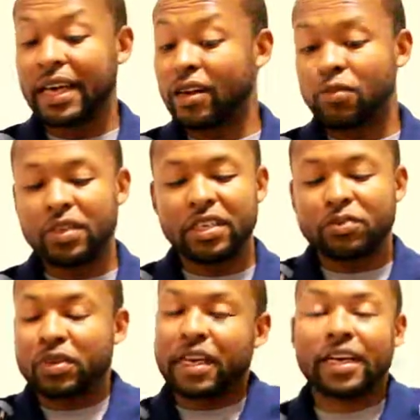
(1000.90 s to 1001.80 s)
Gotta open
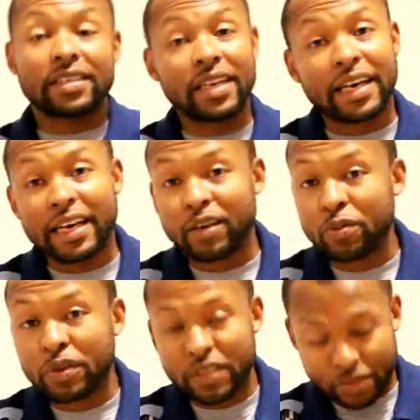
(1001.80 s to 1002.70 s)
this one, guys. I gotta
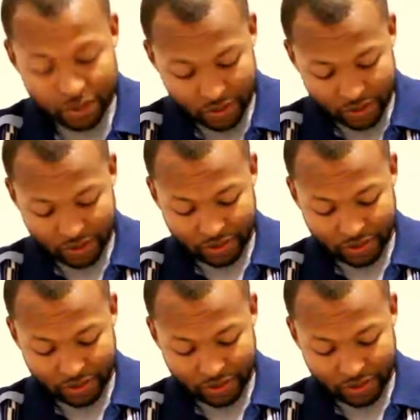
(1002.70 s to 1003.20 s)
open this one.